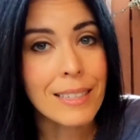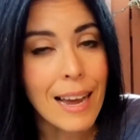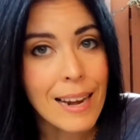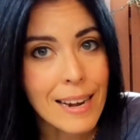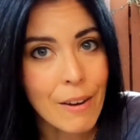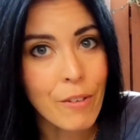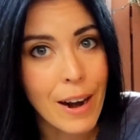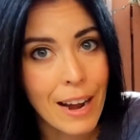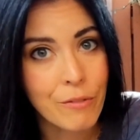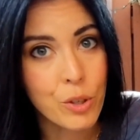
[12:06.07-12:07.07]
I never
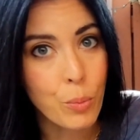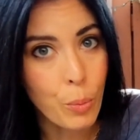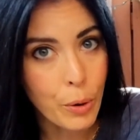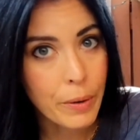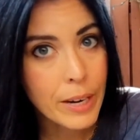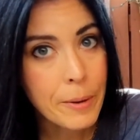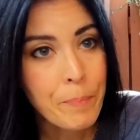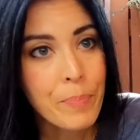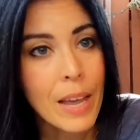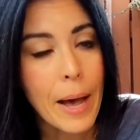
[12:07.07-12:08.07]
have to worry
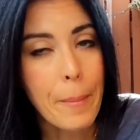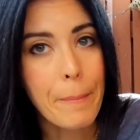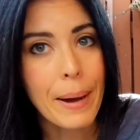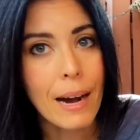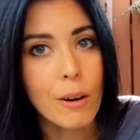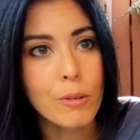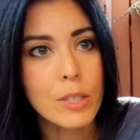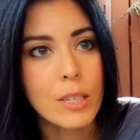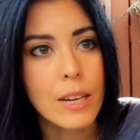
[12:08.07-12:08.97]
about